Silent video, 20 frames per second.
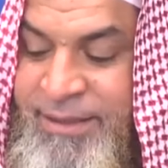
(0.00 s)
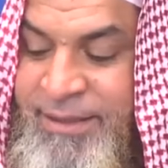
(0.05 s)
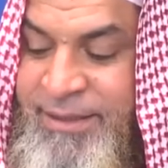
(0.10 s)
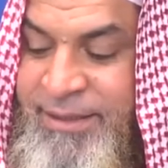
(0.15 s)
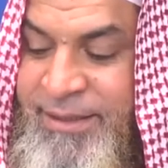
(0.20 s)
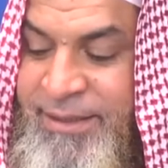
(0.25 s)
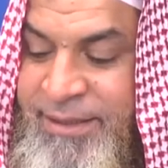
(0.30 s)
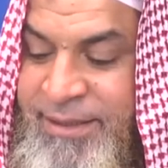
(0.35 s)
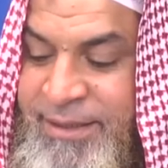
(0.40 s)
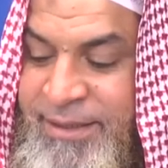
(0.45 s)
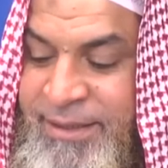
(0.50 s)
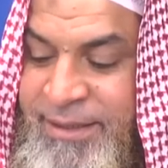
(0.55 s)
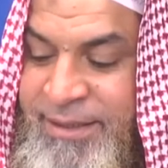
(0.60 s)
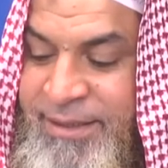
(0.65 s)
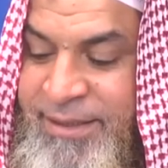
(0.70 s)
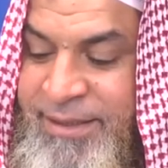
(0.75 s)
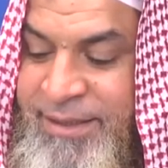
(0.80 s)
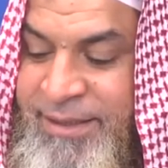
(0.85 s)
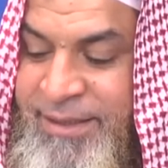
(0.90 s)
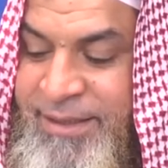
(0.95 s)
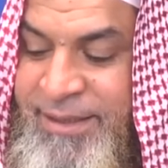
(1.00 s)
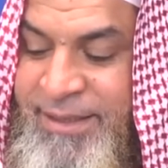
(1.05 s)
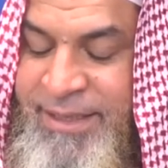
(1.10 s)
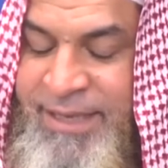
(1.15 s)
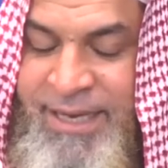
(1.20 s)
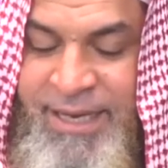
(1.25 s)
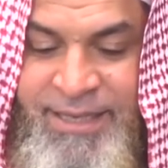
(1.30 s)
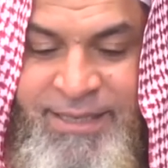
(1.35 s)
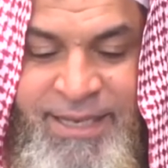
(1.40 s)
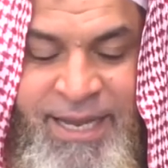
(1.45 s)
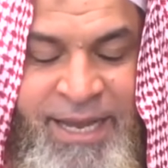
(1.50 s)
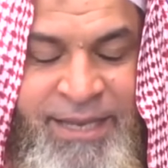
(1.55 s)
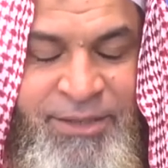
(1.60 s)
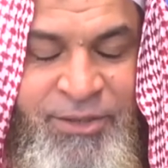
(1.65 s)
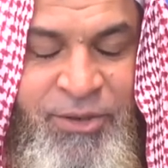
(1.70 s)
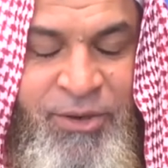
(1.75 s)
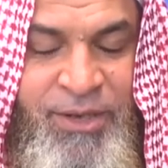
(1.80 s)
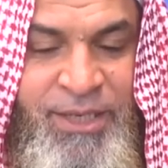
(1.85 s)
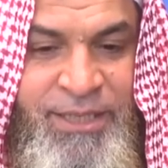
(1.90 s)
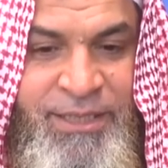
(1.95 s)
convention. Yes, I
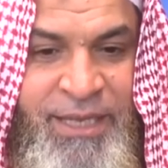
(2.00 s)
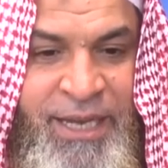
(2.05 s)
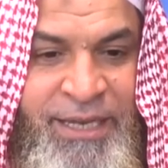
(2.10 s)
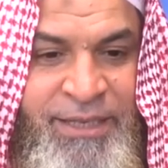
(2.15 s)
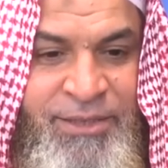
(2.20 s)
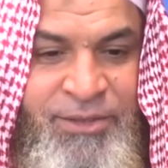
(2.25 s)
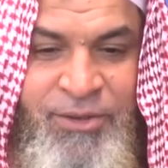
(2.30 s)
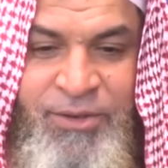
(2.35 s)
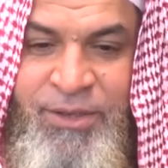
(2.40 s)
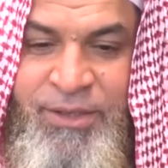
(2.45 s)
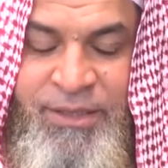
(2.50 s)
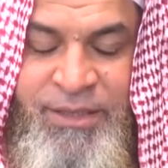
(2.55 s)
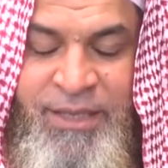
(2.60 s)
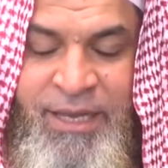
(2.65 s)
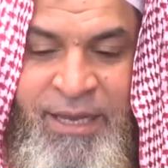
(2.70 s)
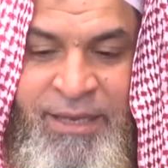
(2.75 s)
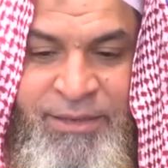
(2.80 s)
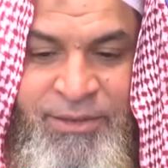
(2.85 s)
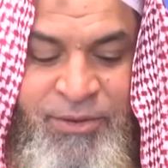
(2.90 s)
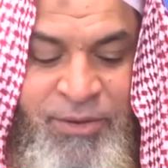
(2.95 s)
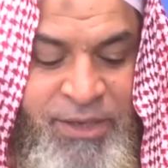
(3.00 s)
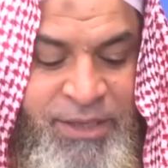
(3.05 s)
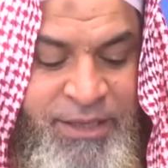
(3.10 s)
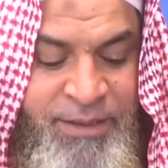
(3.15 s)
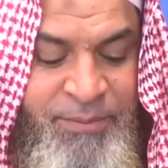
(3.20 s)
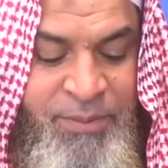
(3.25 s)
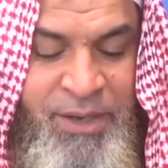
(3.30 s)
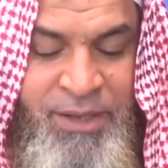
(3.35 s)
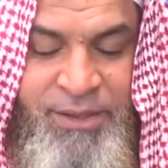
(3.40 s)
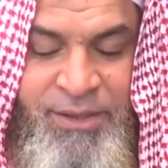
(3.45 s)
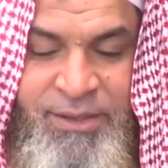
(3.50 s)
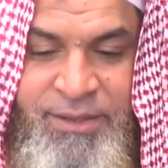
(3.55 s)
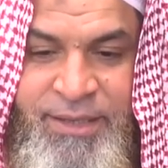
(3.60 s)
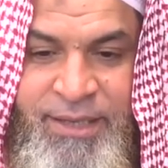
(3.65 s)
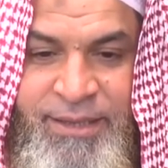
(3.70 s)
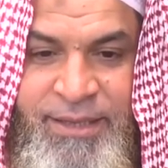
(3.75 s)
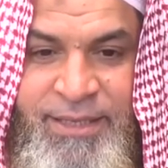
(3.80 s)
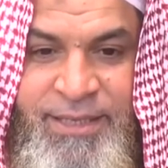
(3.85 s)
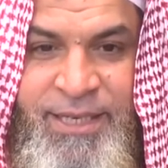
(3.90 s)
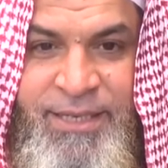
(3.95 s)
enjoyed. I enjoyed. I enjoyed the brothers
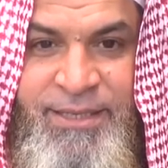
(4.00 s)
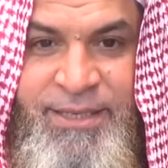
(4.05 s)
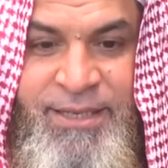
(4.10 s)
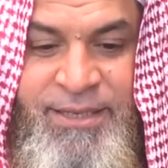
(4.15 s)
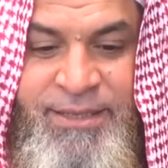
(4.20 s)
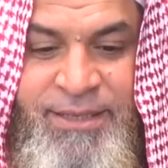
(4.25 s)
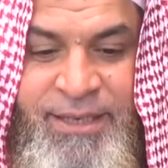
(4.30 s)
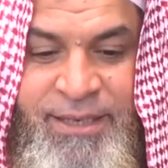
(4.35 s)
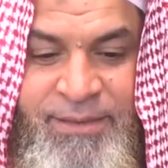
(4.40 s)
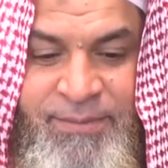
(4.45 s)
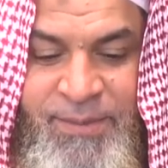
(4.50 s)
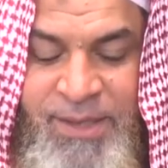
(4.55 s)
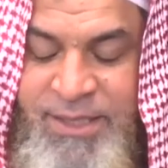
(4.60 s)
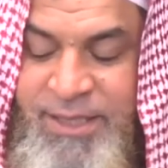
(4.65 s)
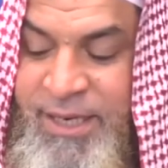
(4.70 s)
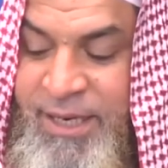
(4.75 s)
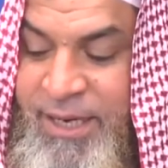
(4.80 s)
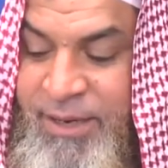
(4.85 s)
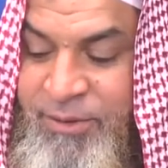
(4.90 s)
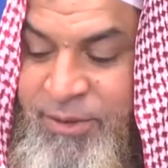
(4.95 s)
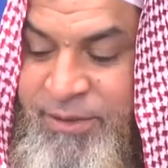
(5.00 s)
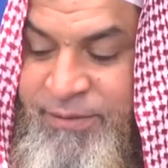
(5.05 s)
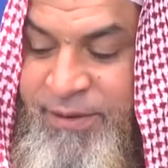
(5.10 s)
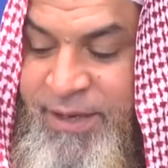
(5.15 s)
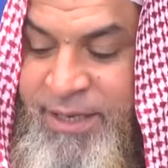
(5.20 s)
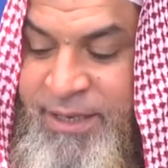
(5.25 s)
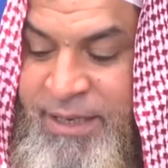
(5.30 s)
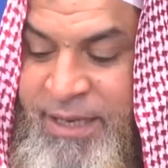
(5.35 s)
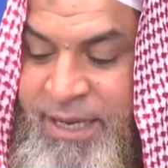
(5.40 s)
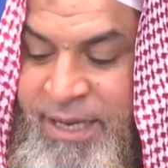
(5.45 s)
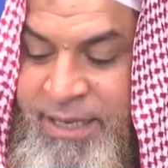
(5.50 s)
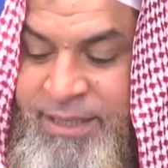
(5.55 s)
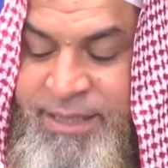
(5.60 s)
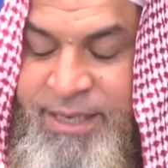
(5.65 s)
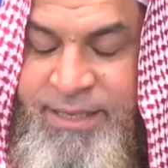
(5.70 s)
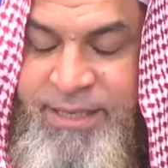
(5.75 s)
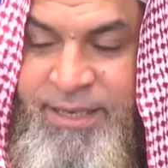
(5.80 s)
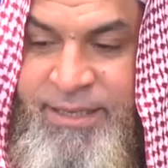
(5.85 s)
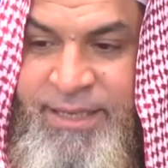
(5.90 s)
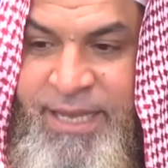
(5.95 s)
and the sisters yeah. there. MashaAllah, was fun.
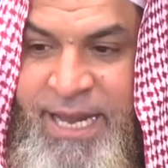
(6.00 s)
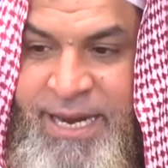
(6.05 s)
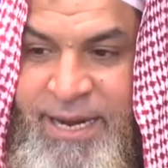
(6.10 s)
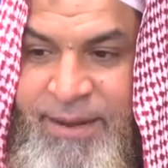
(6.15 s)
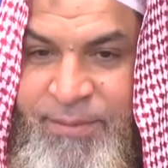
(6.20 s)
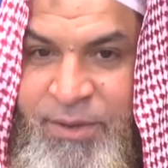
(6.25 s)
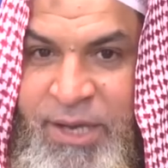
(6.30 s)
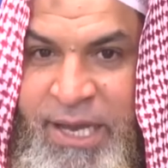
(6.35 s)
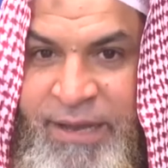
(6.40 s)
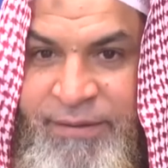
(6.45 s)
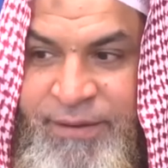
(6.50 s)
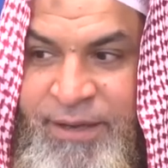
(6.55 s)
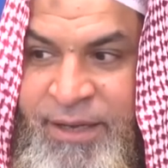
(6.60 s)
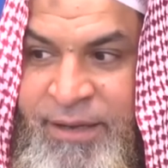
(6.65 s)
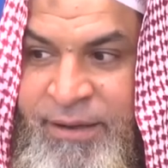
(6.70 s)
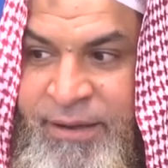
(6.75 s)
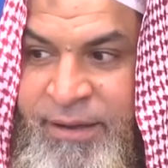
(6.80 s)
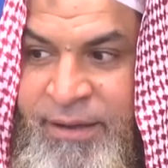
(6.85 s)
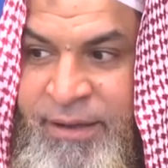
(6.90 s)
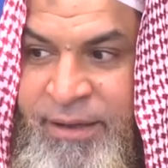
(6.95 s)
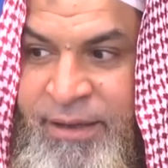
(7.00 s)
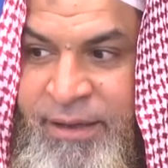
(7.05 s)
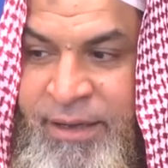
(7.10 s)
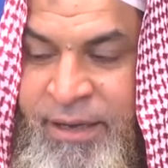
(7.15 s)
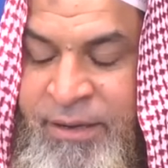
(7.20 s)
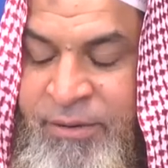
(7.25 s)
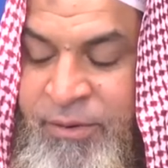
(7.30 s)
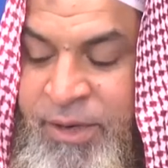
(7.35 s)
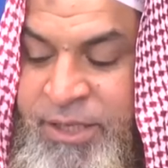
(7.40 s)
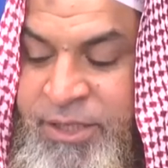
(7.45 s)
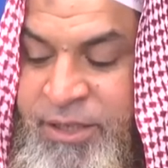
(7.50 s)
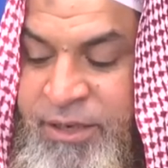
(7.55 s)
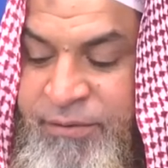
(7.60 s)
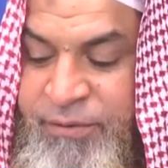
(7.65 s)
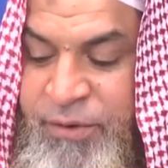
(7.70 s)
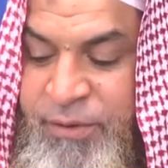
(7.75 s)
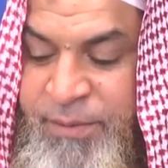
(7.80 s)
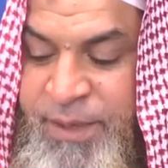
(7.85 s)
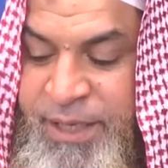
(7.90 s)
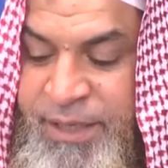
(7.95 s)
Sister Zainab, you have a, yeah. a, a, question
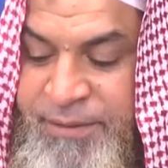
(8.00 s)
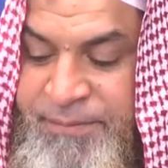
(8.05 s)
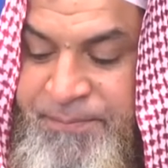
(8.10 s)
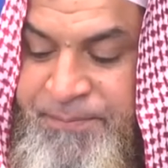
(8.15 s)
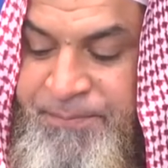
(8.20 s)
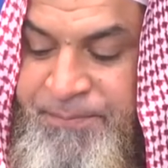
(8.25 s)
for me?